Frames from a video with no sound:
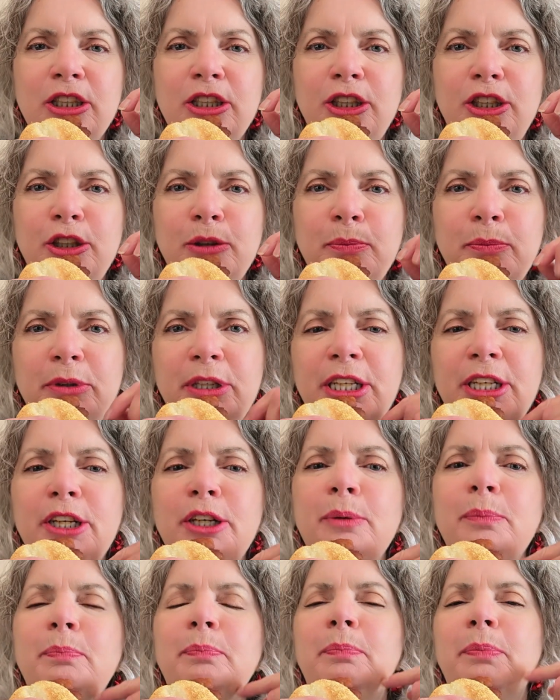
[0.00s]
so you
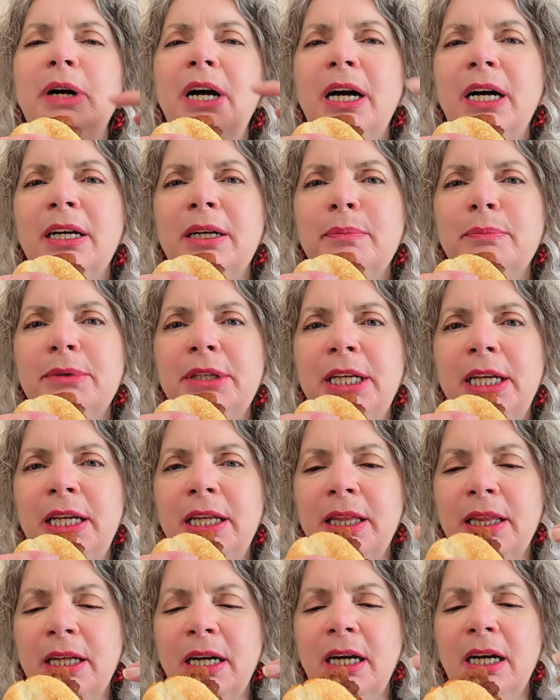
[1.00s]
bring your bottom
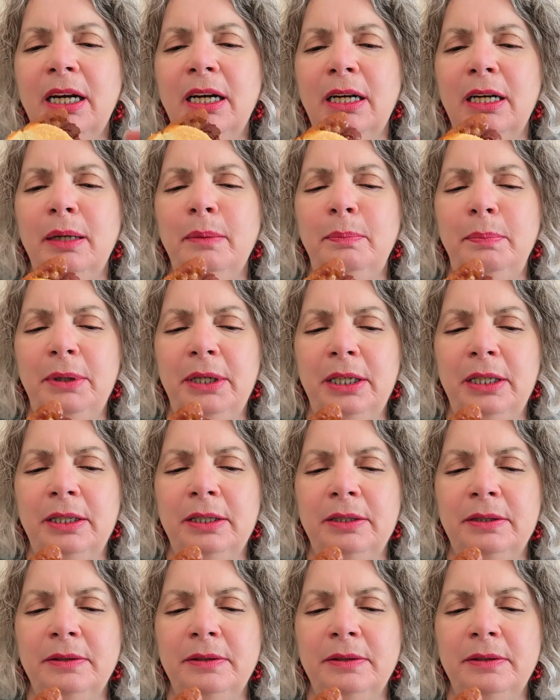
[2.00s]
teeth up.